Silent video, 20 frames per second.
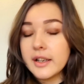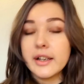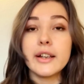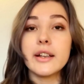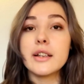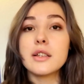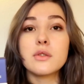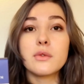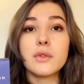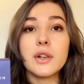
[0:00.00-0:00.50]

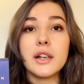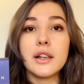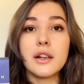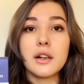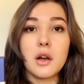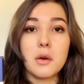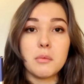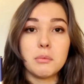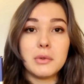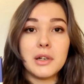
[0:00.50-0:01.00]
it's really
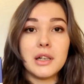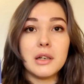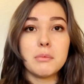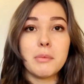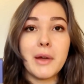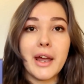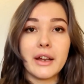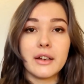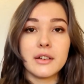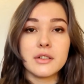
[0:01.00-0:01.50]
complete
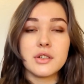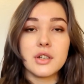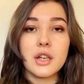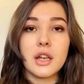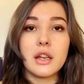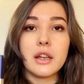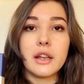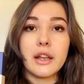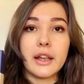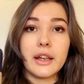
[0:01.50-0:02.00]

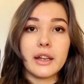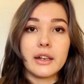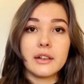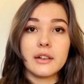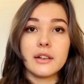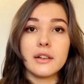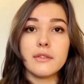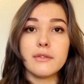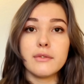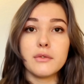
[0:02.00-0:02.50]
packaging,
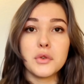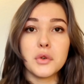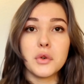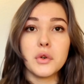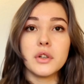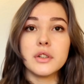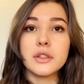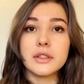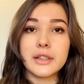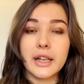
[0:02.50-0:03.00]
and
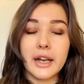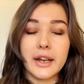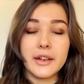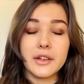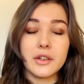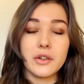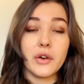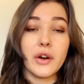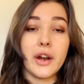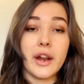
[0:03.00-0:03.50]
for dyeing
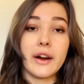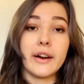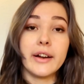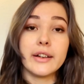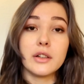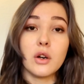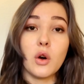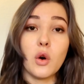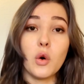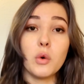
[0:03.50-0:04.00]
your hair
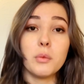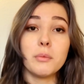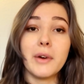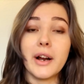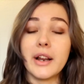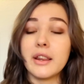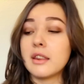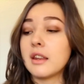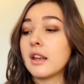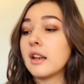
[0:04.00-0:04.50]
at home,
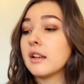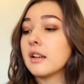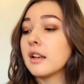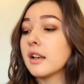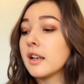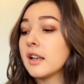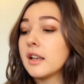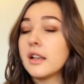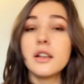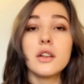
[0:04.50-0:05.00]
I think
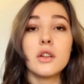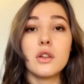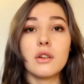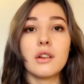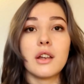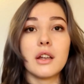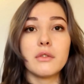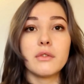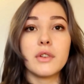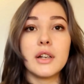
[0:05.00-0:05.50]
you
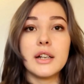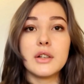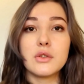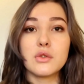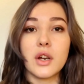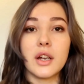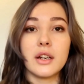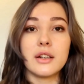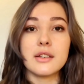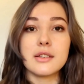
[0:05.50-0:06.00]
can really
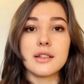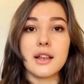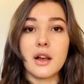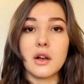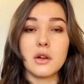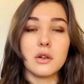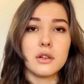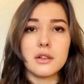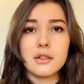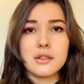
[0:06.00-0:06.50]
try this
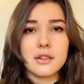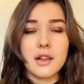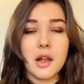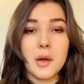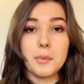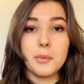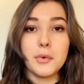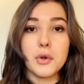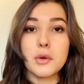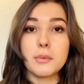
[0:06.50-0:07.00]
out. It's
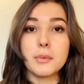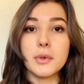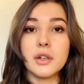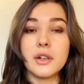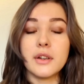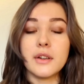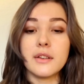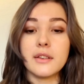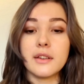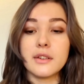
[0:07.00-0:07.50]
not
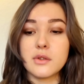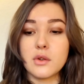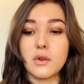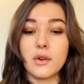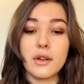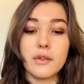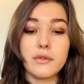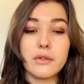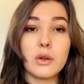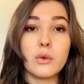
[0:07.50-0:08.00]
permanent, so
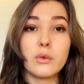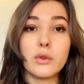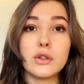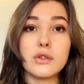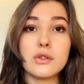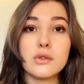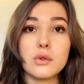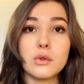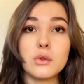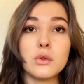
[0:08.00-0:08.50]
if you want
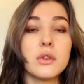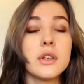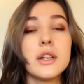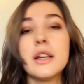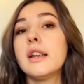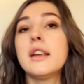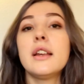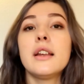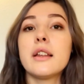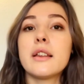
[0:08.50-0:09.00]
to
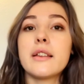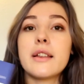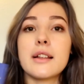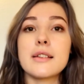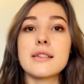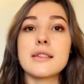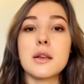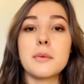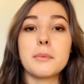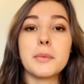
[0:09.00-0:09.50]
get
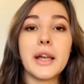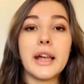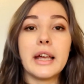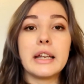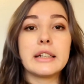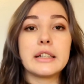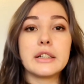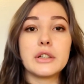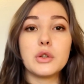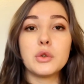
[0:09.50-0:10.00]
some
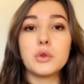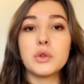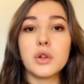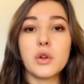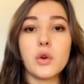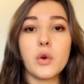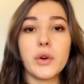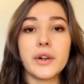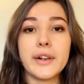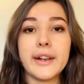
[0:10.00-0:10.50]
kind of
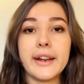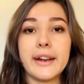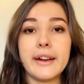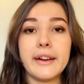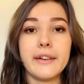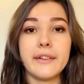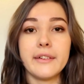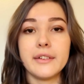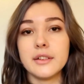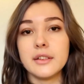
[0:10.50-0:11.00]
unicorn
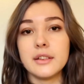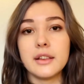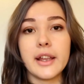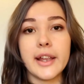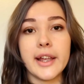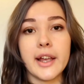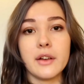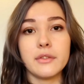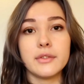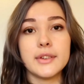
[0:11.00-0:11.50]
hair, they
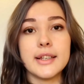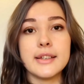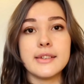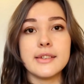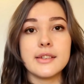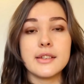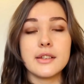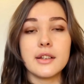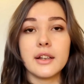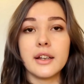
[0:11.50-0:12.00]
have
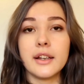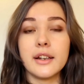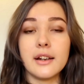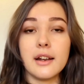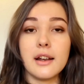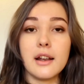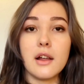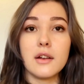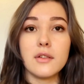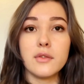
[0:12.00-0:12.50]
this in a
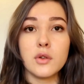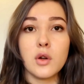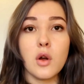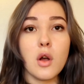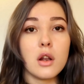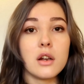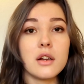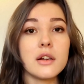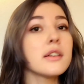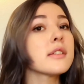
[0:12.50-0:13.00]
lot of
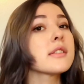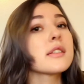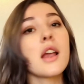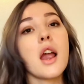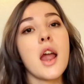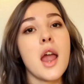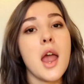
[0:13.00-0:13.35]
colors,